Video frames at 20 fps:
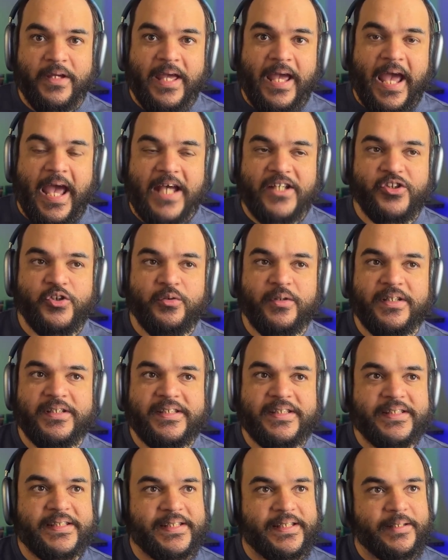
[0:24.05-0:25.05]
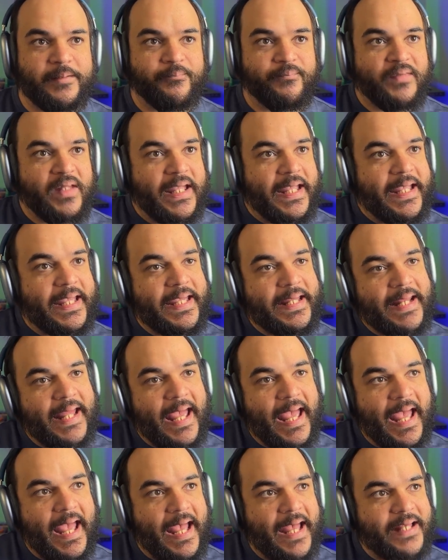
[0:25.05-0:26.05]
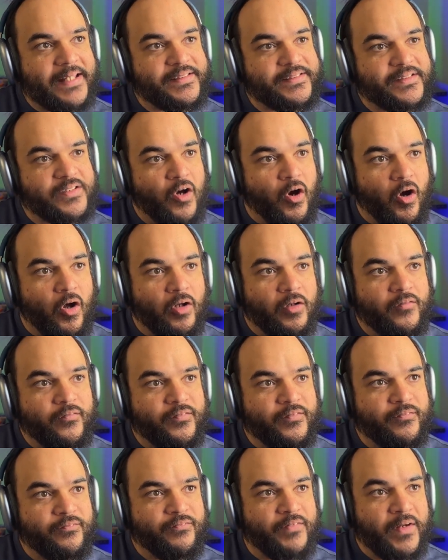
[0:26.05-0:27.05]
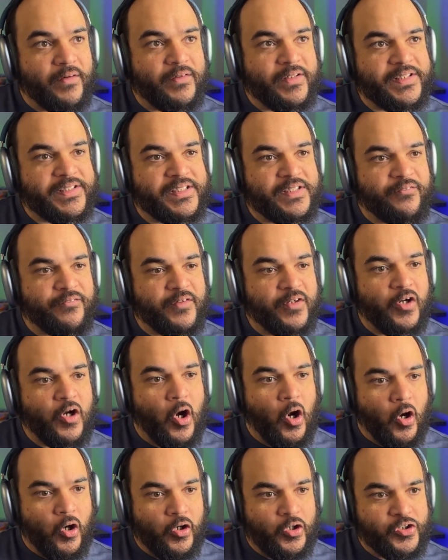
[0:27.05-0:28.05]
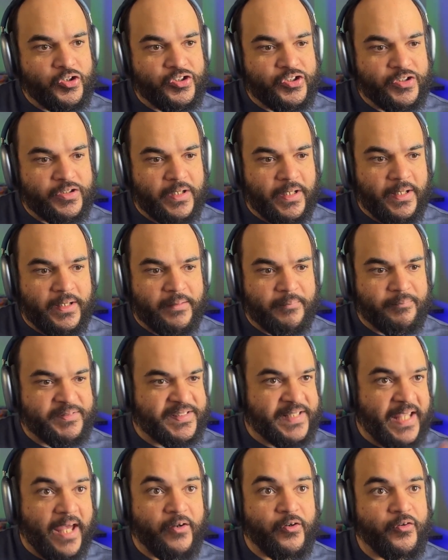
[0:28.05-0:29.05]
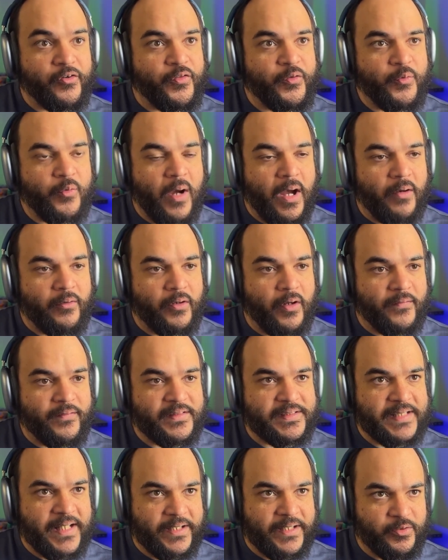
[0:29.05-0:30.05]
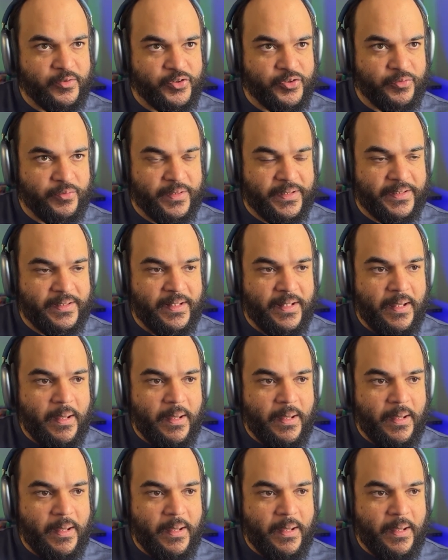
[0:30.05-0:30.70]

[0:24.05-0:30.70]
As you can see, it has all of the various different cards scattered throughout on the title screen,